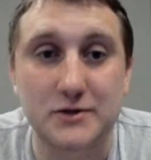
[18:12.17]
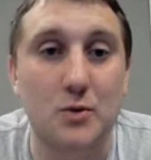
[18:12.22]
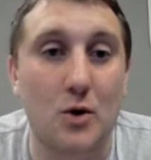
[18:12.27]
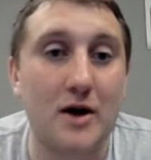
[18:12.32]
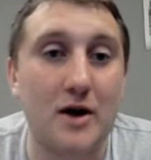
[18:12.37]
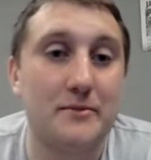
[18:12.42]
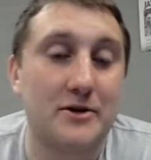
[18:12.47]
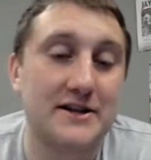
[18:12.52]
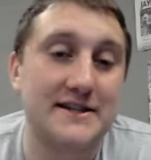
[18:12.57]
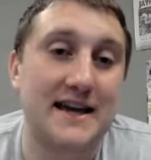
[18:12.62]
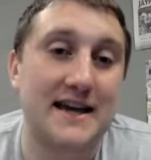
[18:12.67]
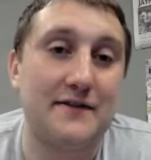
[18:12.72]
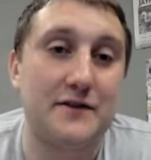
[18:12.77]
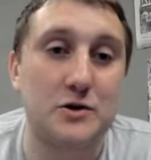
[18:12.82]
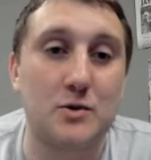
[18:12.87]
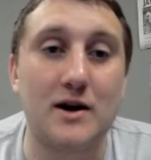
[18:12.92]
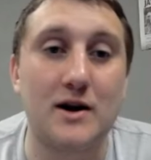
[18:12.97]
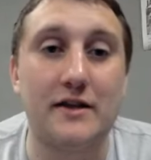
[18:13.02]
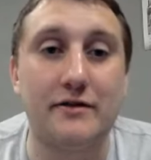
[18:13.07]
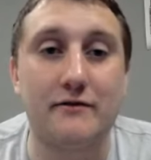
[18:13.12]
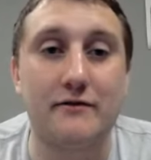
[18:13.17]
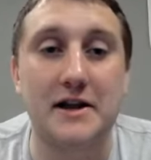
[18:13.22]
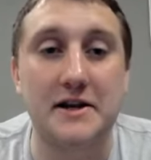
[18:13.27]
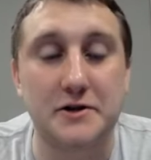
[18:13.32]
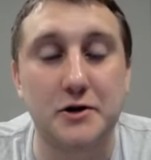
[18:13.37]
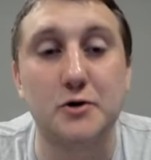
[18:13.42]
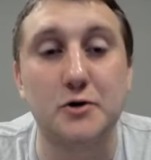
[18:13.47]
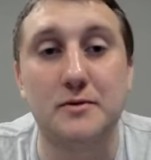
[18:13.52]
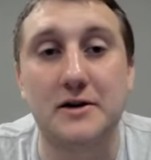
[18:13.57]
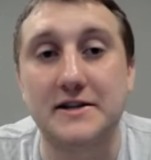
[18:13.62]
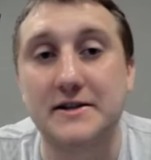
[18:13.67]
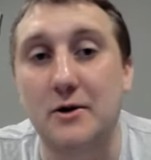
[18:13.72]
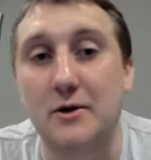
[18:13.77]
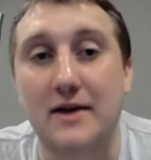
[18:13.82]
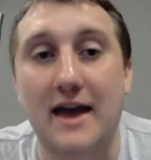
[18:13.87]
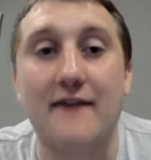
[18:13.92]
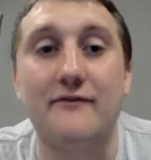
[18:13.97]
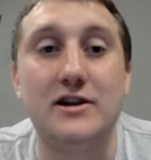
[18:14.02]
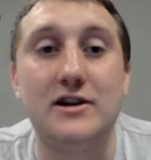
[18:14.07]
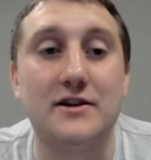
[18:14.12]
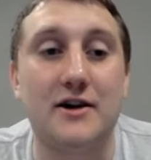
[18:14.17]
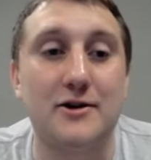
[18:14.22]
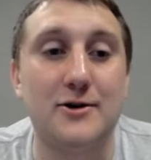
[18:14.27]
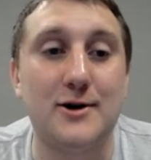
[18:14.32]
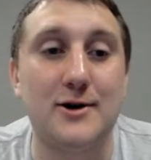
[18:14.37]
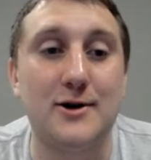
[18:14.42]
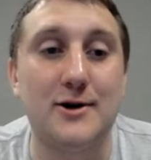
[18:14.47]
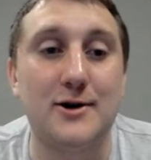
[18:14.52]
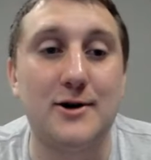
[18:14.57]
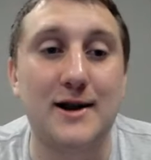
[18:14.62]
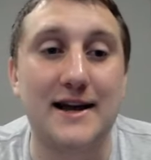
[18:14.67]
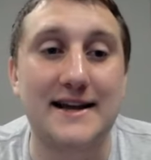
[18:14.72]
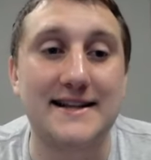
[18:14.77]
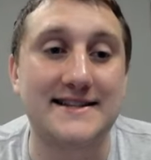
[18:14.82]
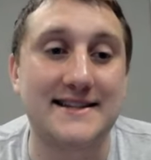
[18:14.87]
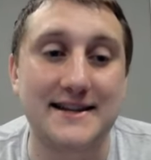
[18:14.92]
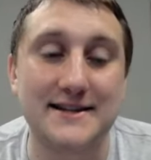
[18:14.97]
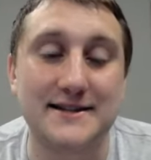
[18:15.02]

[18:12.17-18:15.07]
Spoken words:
One, because he had the 23. Two, because no Kevin and Hunter Dickinson.